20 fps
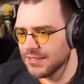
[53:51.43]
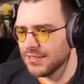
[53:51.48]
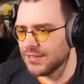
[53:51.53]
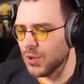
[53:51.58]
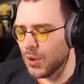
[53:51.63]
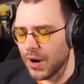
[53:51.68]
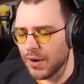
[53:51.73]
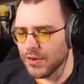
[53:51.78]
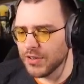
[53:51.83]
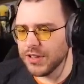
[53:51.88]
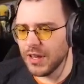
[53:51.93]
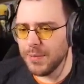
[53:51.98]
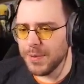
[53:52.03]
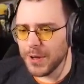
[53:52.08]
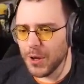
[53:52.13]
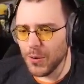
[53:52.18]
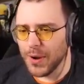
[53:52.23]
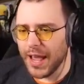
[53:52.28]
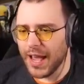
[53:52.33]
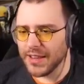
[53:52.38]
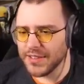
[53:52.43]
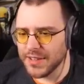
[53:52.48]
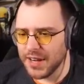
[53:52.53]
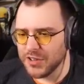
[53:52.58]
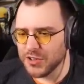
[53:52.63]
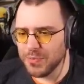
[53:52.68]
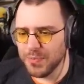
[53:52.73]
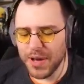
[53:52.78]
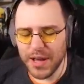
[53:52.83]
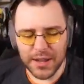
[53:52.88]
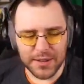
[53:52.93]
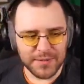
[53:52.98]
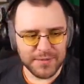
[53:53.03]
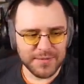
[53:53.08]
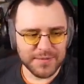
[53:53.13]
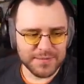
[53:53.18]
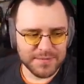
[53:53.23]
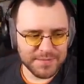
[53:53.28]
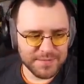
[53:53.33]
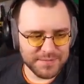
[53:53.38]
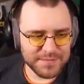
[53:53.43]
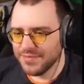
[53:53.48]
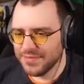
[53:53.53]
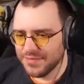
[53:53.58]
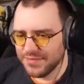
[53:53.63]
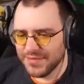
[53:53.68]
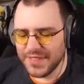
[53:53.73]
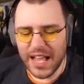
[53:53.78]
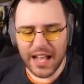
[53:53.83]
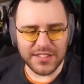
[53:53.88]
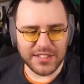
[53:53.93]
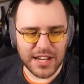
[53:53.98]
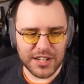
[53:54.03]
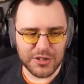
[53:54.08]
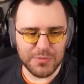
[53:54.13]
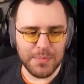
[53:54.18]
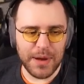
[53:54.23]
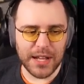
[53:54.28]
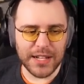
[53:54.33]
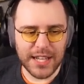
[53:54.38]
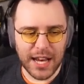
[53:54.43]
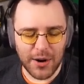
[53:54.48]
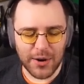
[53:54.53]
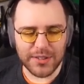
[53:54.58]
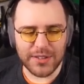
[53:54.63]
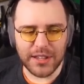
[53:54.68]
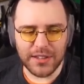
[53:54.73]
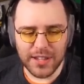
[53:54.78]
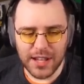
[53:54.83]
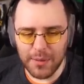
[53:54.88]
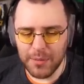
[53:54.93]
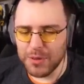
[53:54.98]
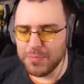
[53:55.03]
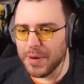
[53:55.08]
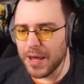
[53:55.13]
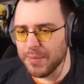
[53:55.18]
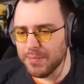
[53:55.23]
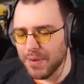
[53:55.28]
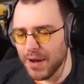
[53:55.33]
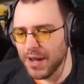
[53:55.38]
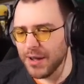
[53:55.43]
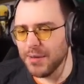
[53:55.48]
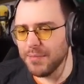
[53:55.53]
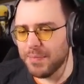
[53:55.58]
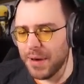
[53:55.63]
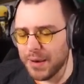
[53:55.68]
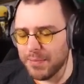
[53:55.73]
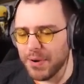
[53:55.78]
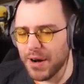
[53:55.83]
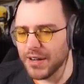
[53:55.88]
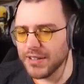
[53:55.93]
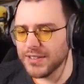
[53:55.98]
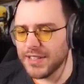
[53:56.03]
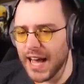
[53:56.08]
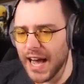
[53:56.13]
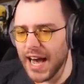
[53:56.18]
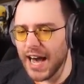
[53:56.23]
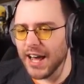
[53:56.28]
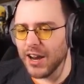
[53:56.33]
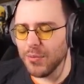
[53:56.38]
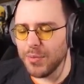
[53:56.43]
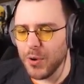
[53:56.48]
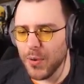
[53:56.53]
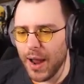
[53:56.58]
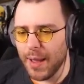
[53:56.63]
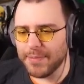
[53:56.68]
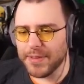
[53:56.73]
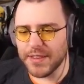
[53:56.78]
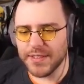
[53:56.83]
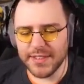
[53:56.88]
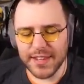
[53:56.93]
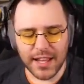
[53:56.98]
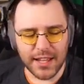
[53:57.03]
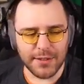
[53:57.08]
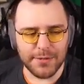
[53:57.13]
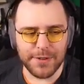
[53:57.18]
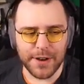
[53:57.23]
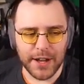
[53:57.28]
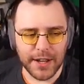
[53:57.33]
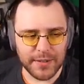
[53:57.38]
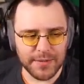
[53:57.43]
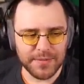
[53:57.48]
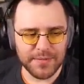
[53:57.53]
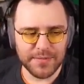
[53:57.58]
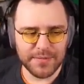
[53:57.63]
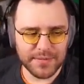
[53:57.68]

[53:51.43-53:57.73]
Don't ever sleep in no gas station bed. Gas station bed guaranteed to come with bed bugs? Nah, it'll be wrapped in cellophane.